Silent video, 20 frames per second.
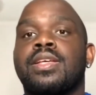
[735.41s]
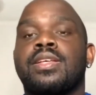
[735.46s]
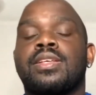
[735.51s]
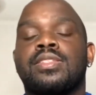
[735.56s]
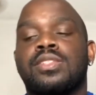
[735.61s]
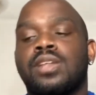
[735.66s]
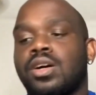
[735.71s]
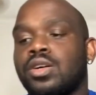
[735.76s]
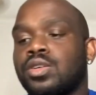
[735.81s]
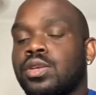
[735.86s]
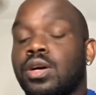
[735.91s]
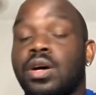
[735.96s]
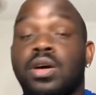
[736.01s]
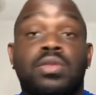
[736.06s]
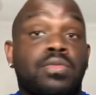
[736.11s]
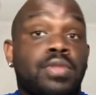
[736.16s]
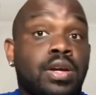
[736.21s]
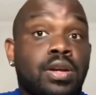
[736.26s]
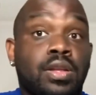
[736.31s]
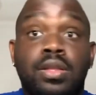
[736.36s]
So,
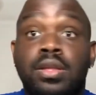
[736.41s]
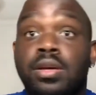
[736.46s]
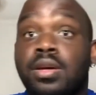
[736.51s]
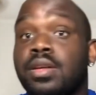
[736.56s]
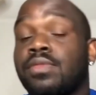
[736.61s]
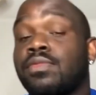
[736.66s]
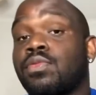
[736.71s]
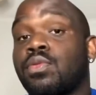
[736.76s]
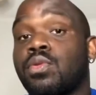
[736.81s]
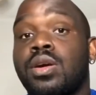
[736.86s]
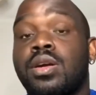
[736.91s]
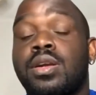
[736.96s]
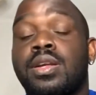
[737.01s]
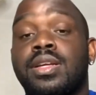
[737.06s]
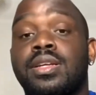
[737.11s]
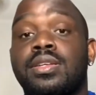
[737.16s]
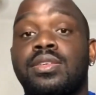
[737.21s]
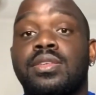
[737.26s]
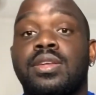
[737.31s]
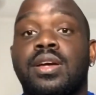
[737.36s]
they're looking for
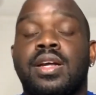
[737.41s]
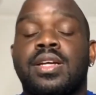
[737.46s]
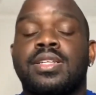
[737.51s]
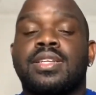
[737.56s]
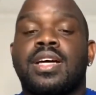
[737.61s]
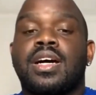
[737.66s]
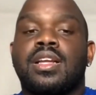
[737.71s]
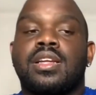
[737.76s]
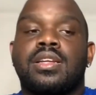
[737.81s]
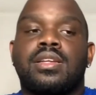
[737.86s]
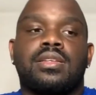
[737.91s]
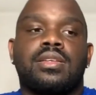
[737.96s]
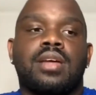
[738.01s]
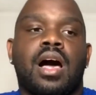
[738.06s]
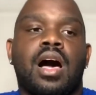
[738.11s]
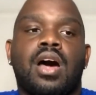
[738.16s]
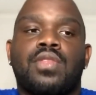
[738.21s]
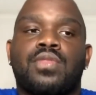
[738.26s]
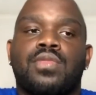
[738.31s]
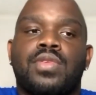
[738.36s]
it. They're talking,
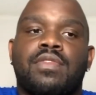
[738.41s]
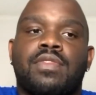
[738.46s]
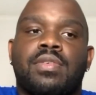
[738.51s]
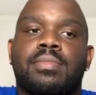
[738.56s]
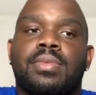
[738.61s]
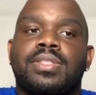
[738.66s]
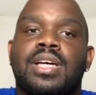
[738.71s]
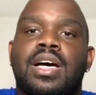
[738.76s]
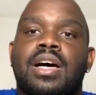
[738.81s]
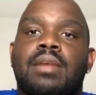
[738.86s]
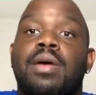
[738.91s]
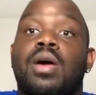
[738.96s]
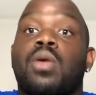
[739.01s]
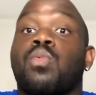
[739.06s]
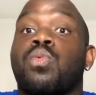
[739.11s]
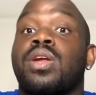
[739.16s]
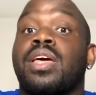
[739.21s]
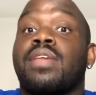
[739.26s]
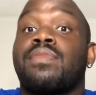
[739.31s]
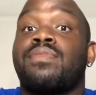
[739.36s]
all three of them are talking about
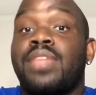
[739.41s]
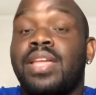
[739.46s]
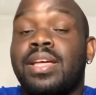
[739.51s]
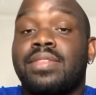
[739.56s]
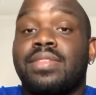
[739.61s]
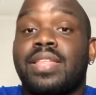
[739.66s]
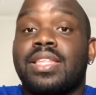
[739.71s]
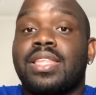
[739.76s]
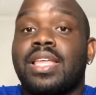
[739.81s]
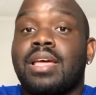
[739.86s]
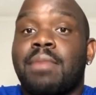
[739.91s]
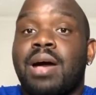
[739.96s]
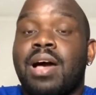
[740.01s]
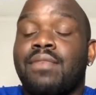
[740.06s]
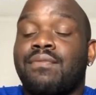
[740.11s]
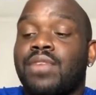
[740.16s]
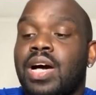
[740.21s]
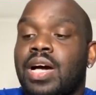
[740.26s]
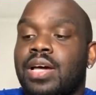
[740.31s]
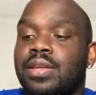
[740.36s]
where they think that they
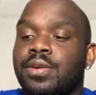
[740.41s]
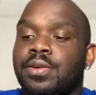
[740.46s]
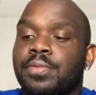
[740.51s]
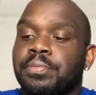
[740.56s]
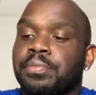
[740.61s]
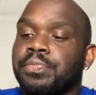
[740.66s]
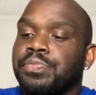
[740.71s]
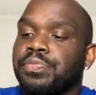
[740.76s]
might find her.